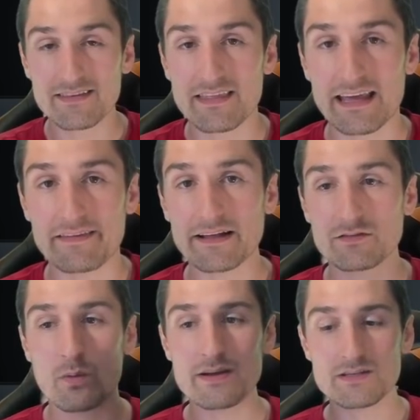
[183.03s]
thing, and that's
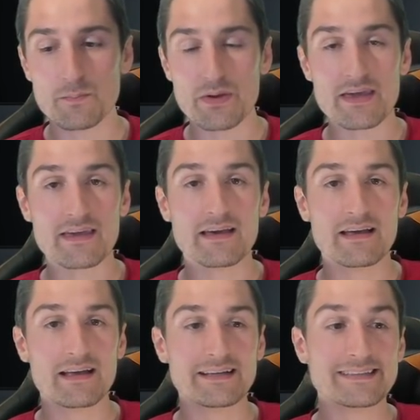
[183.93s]
going to be
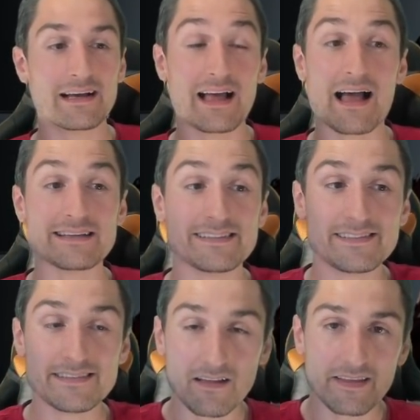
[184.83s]

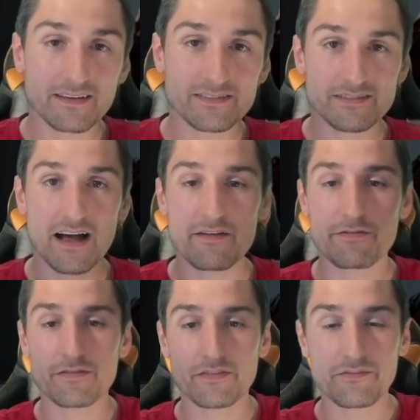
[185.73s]
selling
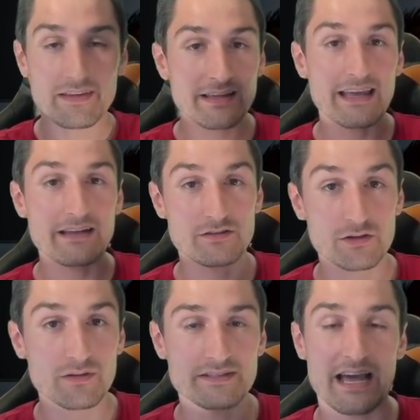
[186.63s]
stuff
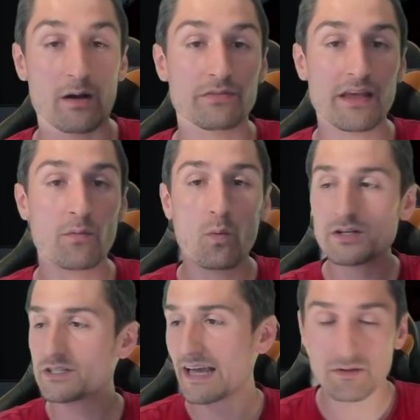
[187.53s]
to the towns and
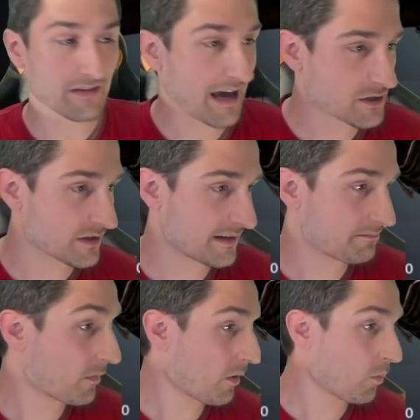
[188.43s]
which towns actually,
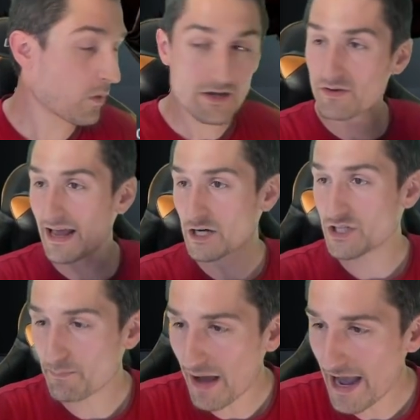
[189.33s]
what you can
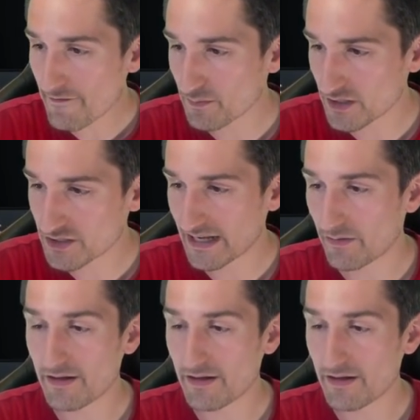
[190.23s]
actually buy from each town.